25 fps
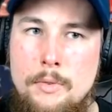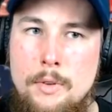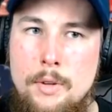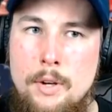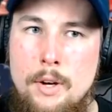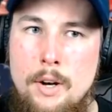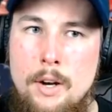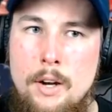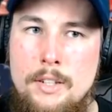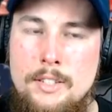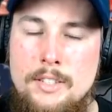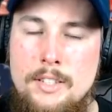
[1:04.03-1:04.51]

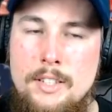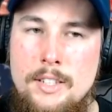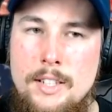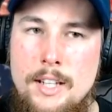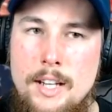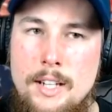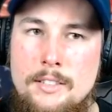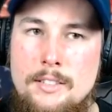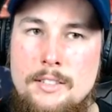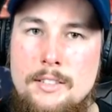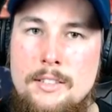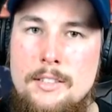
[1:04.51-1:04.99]
or Austin,
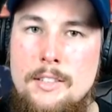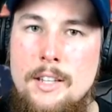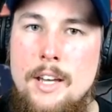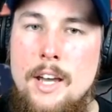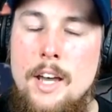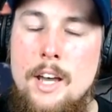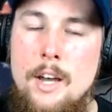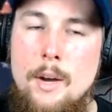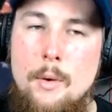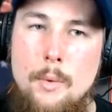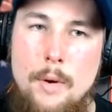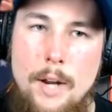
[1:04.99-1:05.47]
Texas,
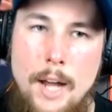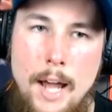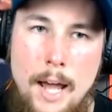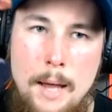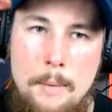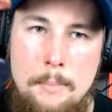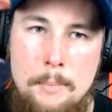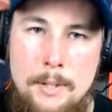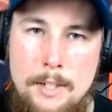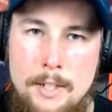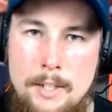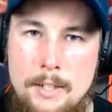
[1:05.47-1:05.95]
what
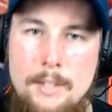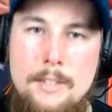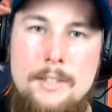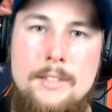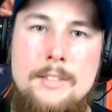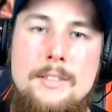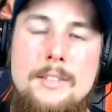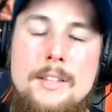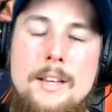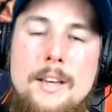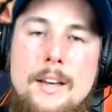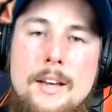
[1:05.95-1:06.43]
happened
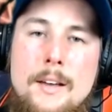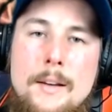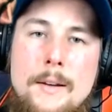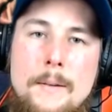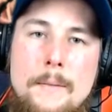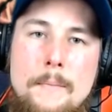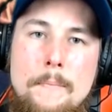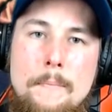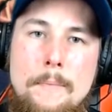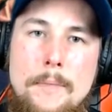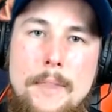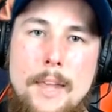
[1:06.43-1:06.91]
is
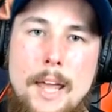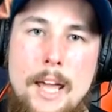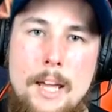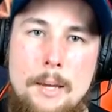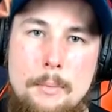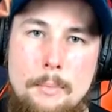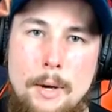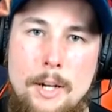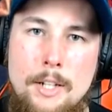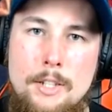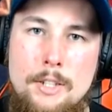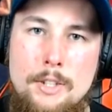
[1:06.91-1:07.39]
a
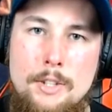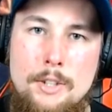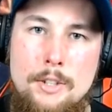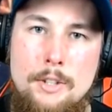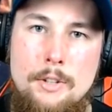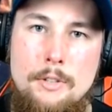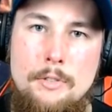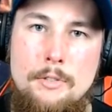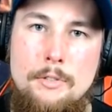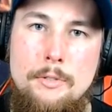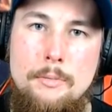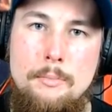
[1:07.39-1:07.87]
bunch
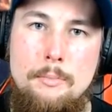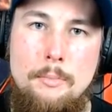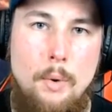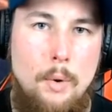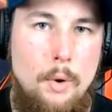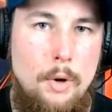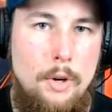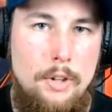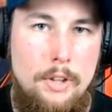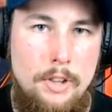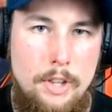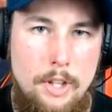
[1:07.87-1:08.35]
of
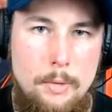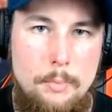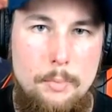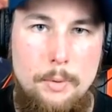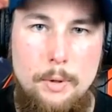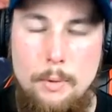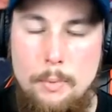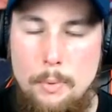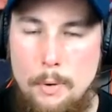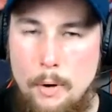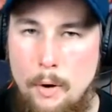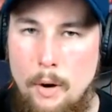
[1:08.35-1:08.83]
more
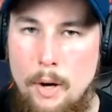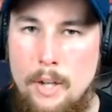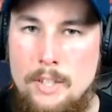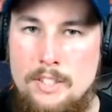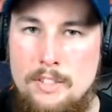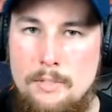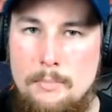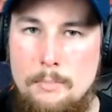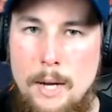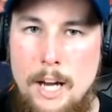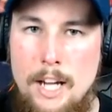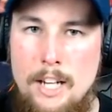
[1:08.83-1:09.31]
liberal,
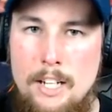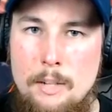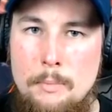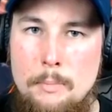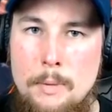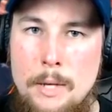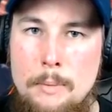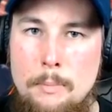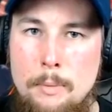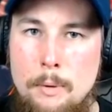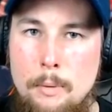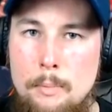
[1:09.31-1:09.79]
progressive minded
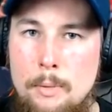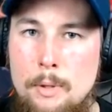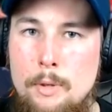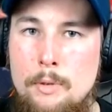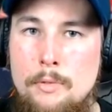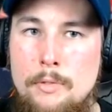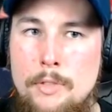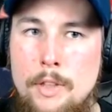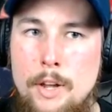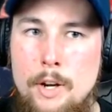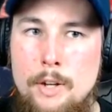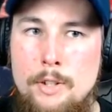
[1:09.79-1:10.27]
people
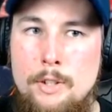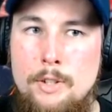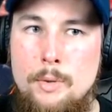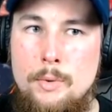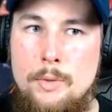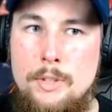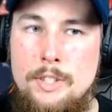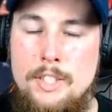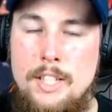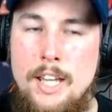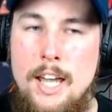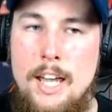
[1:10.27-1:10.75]
moved there
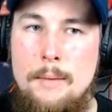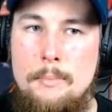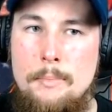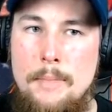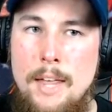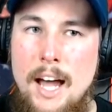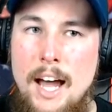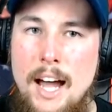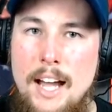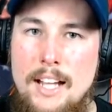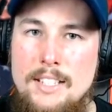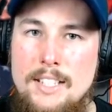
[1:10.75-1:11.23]
to escape
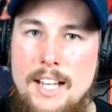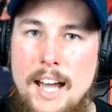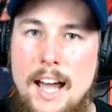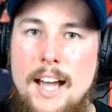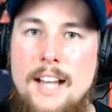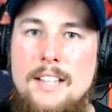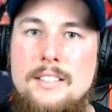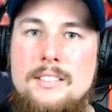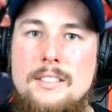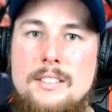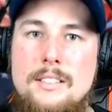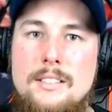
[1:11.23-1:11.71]
the high
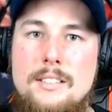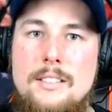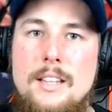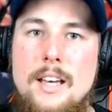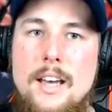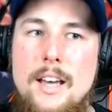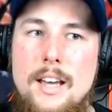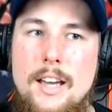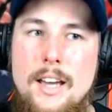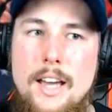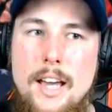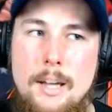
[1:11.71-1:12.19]
taxes.
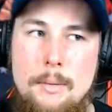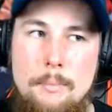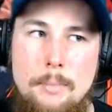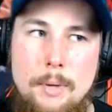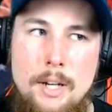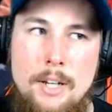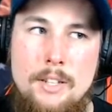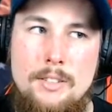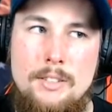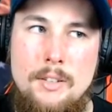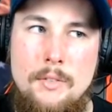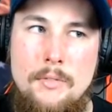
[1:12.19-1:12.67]
And
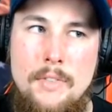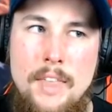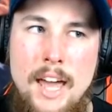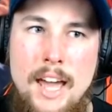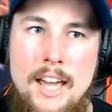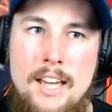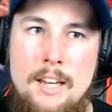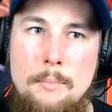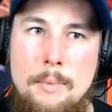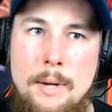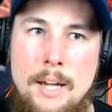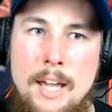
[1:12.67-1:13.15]
because of
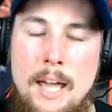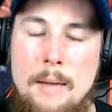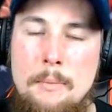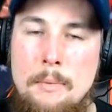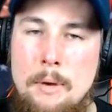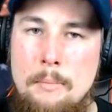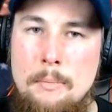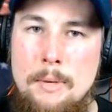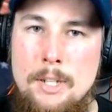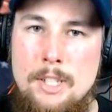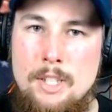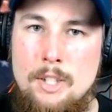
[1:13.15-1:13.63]
that, it became
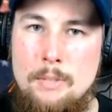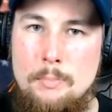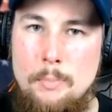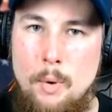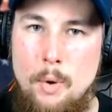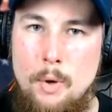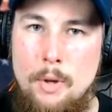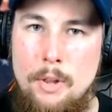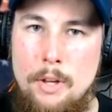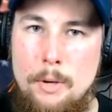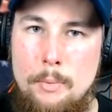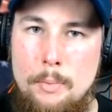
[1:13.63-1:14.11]
a much
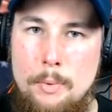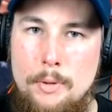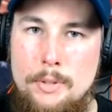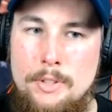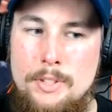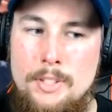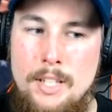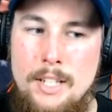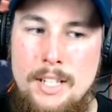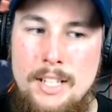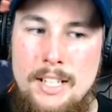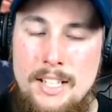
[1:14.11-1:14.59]
more liberal
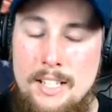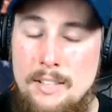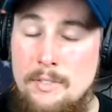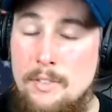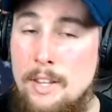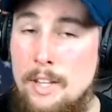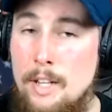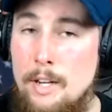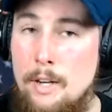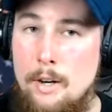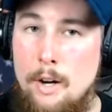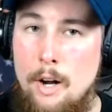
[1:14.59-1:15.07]
city,
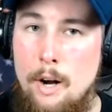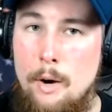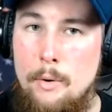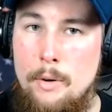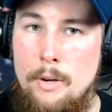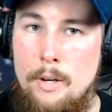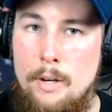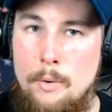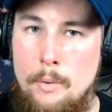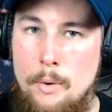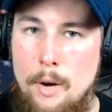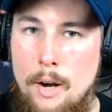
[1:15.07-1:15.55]
even than it
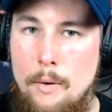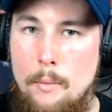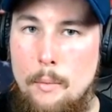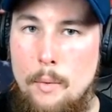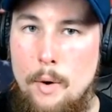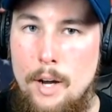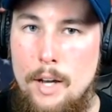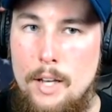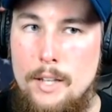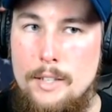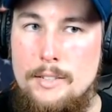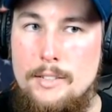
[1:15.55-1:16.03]
already
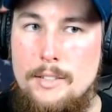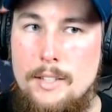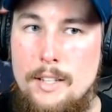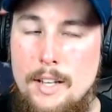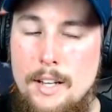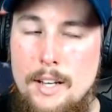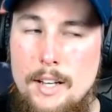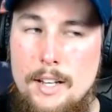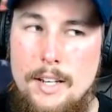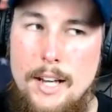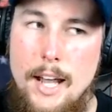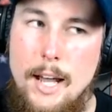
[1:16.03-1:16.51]
was.
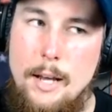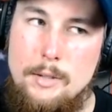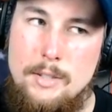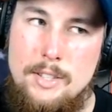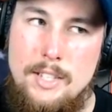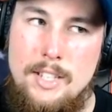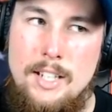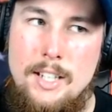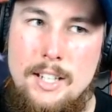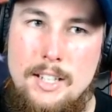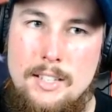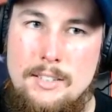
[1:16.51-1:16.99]
Now,
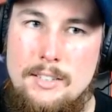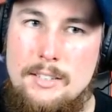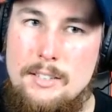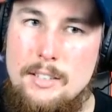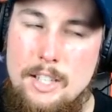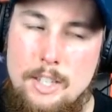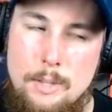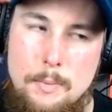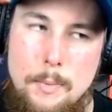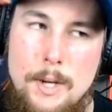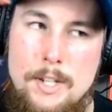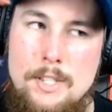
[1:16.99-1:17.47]
cities,
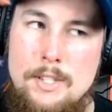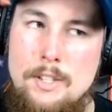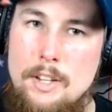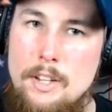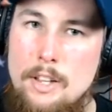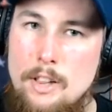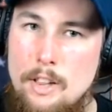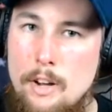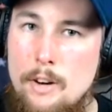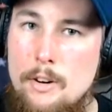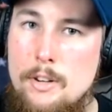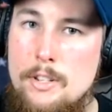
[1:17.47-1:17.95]

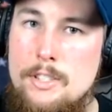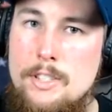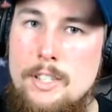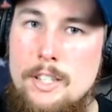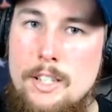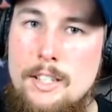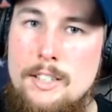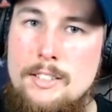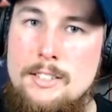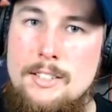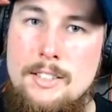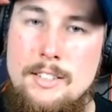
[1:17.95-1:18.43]
especially large
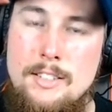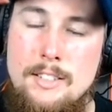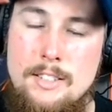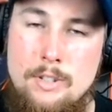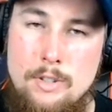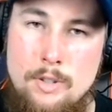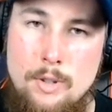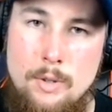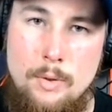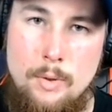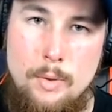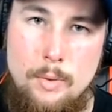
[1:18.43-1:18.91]
cities, as a
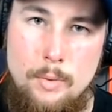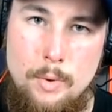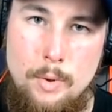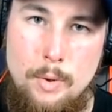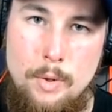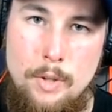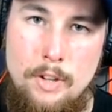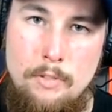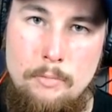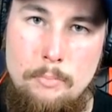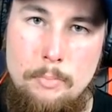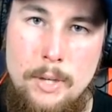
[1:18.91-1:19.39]
general
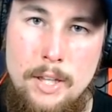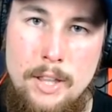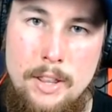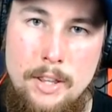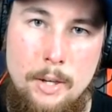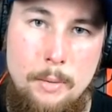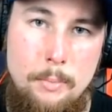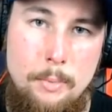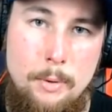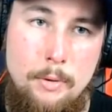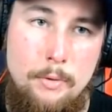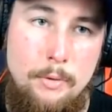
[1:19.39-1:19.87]
rule, have been
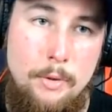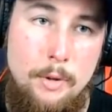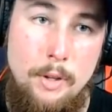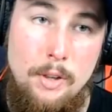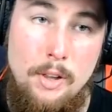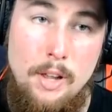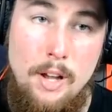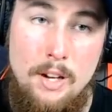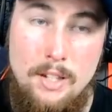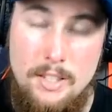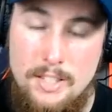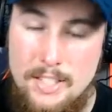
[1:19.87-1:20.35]
liberal for a
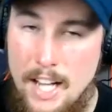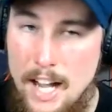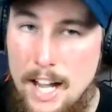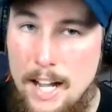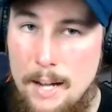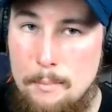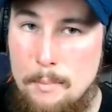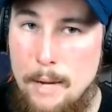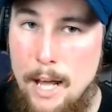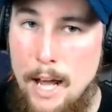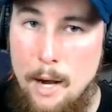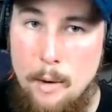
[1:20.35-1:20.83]
long
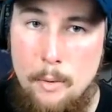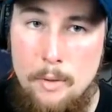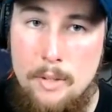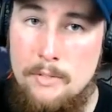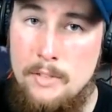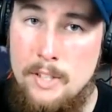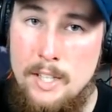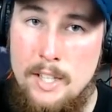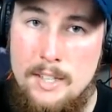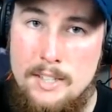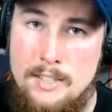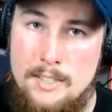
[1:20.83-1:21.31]
time now,
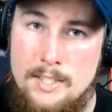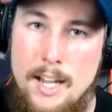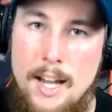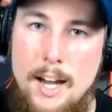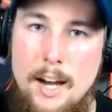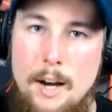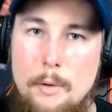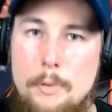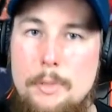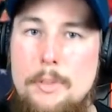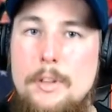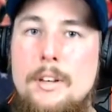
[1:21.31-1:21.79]
even in the
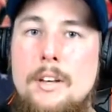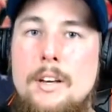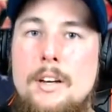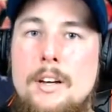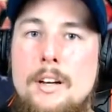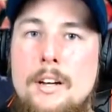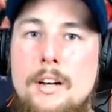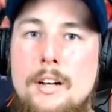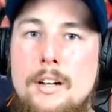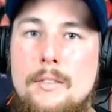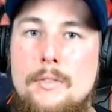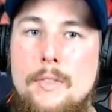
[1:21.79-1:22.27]
South.
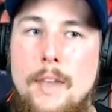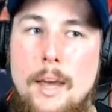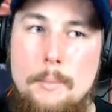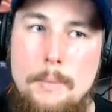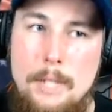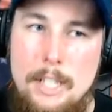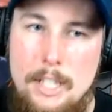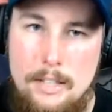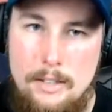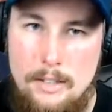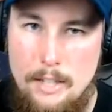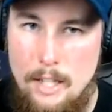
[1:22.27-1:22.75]
I
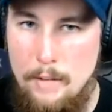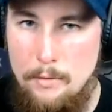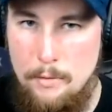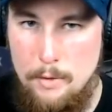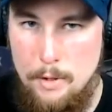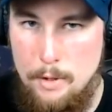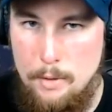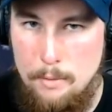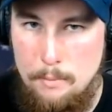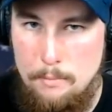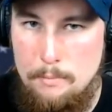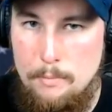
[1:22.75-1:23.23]
mean, if
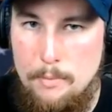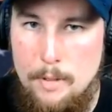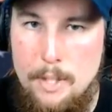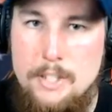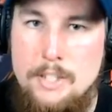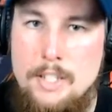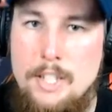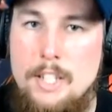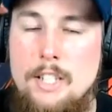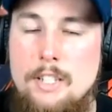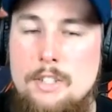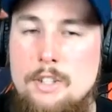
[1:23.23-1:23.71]
you're
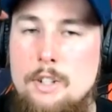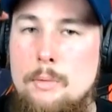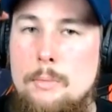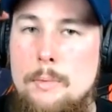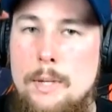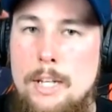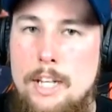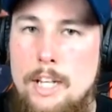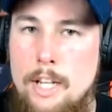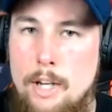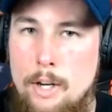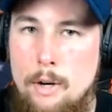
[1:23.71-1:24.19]
listening to
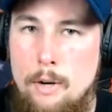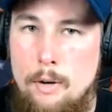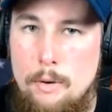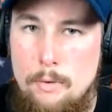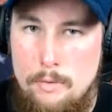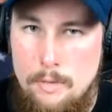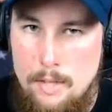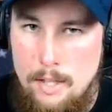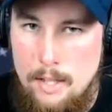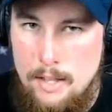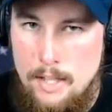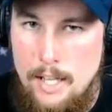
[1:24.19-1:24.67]
me
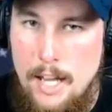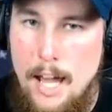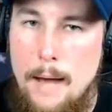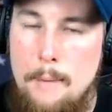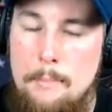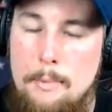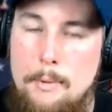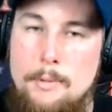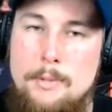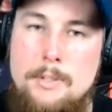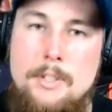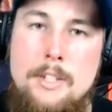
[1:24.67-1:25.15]
here in the
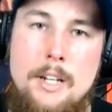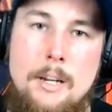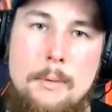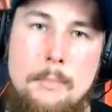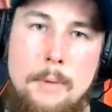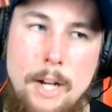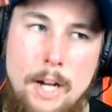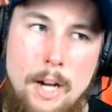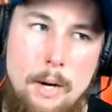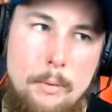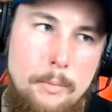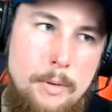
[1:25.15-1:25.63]
capital city of
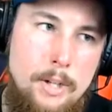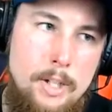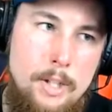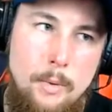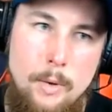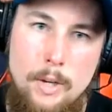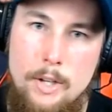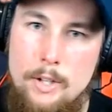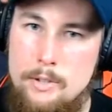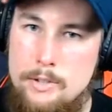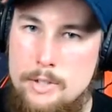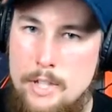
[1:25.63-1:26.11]
Montgomery,
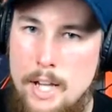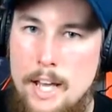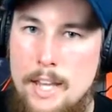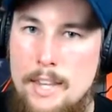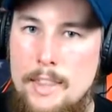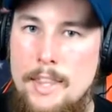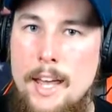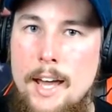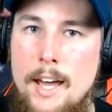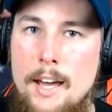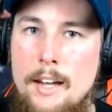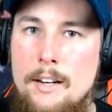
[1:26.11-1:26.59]
you
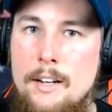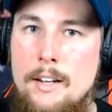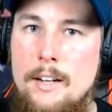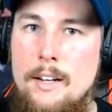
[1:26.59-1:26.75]
understand that.